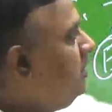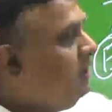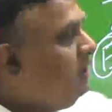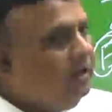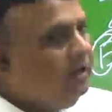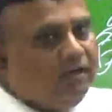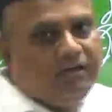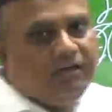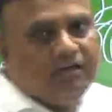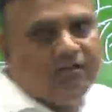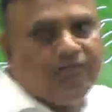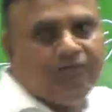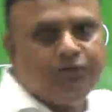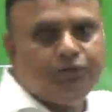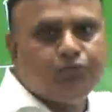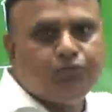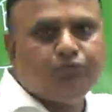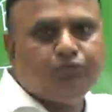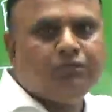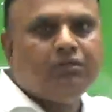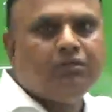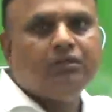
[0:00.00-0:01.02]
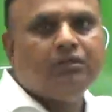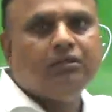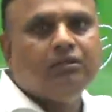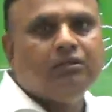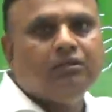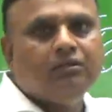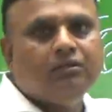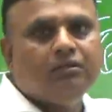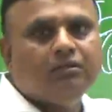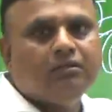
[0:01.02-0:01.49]
individual,
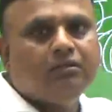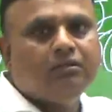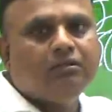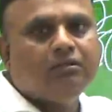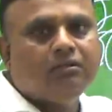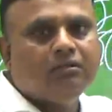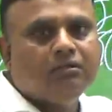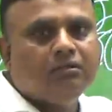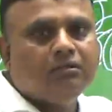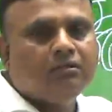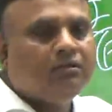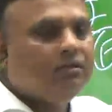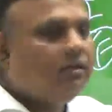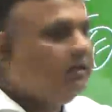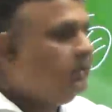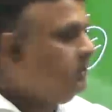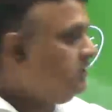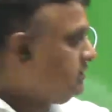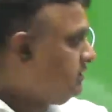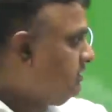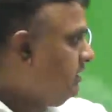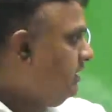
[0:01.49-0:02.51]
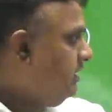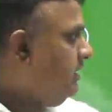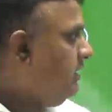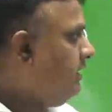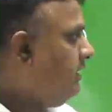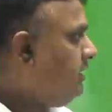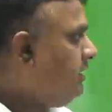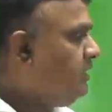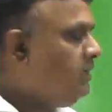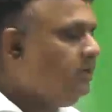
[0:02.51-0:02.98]
still
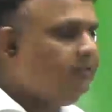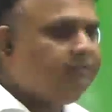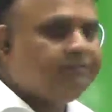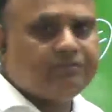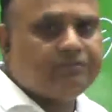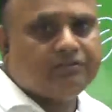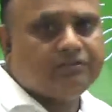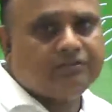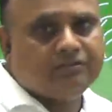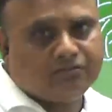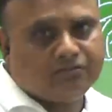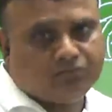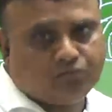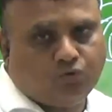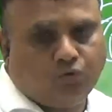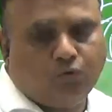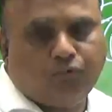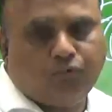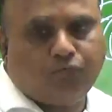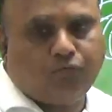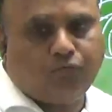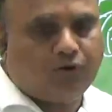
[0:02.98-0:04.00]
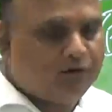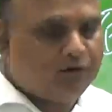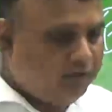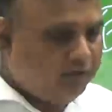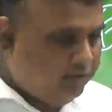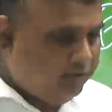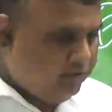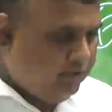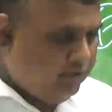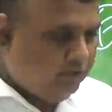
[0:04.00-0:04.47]
he gives scope for
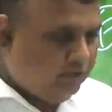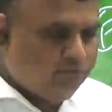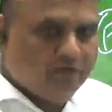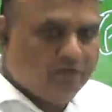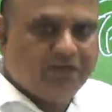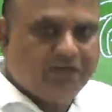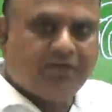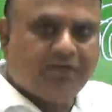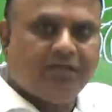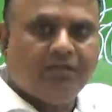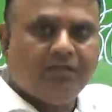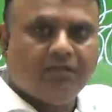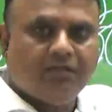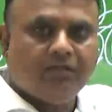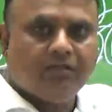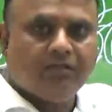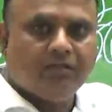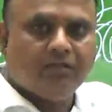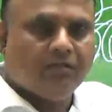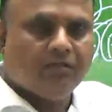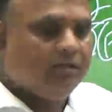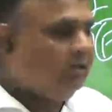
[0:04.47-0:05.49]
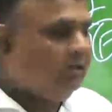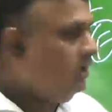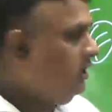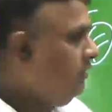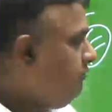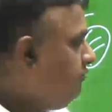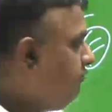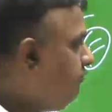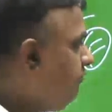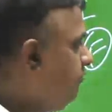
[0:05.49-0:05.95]
inequality
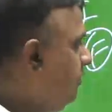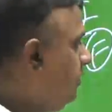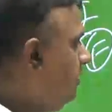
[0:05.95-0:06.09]
if